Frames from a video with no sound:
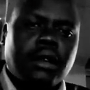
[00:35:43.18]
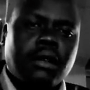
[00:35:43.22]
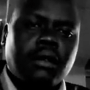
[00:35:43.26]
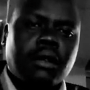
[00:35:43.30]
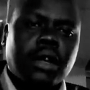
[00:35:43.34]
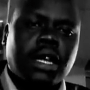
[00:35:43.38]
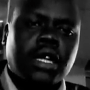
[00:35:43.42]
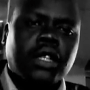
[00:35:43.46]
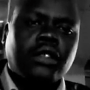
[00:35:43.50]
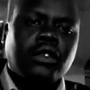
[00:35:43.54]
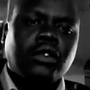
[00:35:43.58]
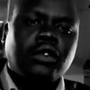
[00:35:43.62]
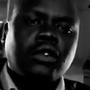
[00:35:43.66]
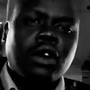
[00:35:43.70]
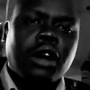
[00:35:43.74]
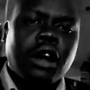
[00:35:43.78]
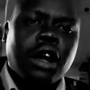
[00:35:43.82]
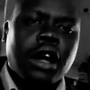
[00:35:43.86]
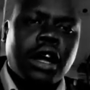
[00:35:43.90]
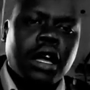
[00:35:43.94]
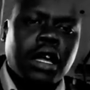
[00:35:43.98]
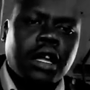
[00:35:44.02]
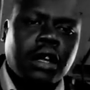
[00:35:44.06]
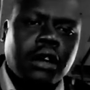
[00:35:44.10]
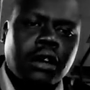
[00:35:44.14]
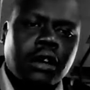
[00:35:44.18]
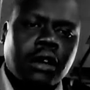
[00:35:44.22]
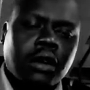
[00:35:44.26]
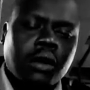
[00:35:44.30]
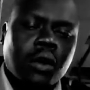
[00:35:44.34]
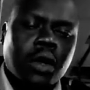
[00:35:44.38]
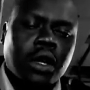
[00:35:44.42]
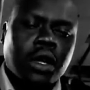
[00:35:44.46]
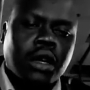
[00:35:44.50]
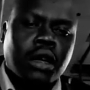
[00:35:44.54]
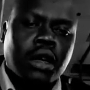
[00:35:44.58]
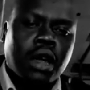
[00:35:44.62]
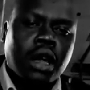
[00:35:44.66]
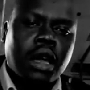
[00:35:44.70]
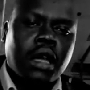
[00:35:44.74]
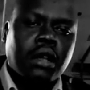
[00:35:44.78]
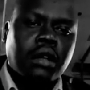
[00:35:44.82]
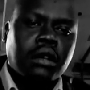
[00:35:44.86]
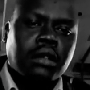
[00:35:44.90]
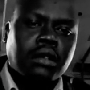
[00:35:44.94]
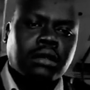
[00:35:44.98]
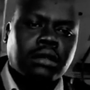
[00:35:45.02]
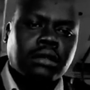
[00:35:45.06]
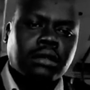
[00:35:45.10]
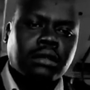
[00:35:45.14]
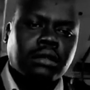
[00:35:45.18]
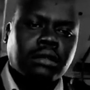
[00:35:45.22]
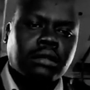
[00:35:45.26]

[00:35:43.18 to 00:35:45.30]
we try all we can.